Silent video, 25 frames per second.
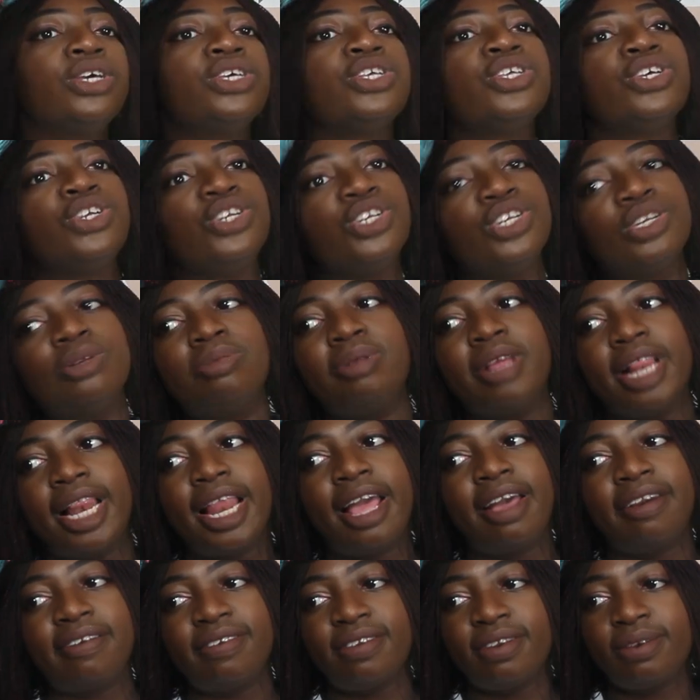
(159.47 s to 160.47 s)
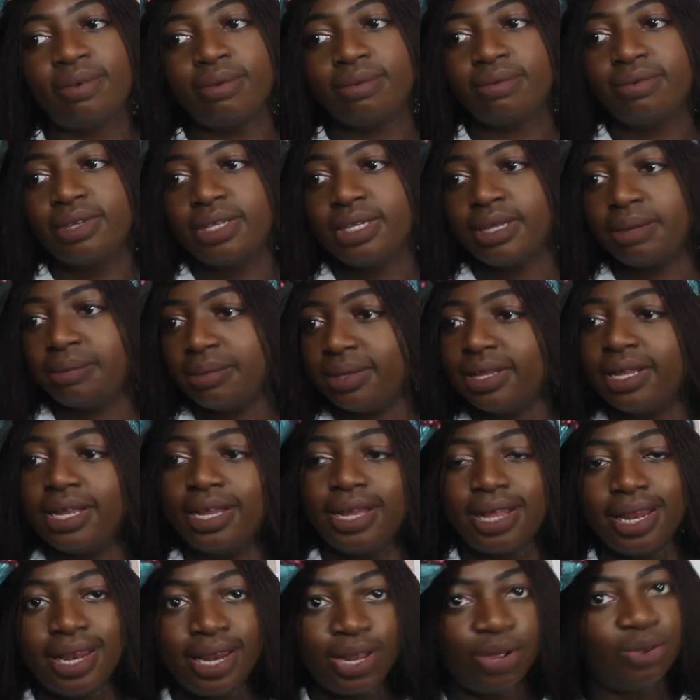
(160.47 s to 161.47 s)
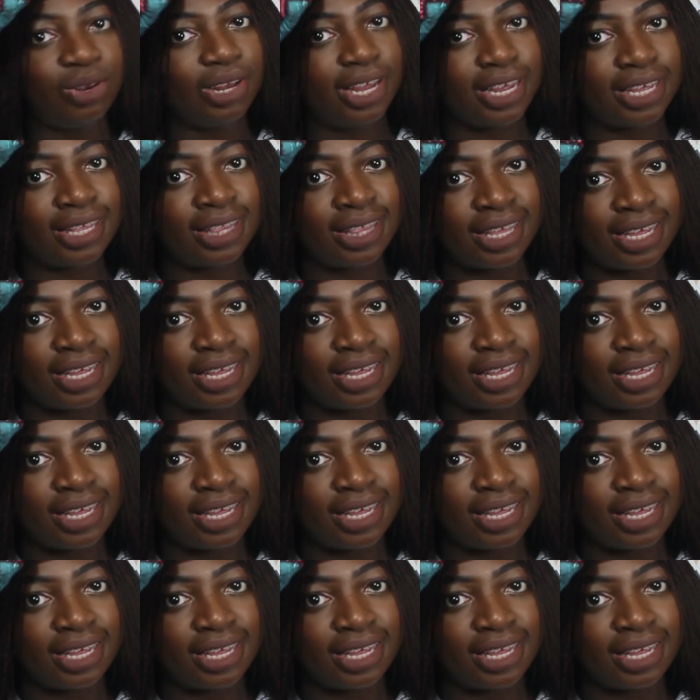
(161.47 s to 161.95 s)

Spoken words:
So you should be left with something a little like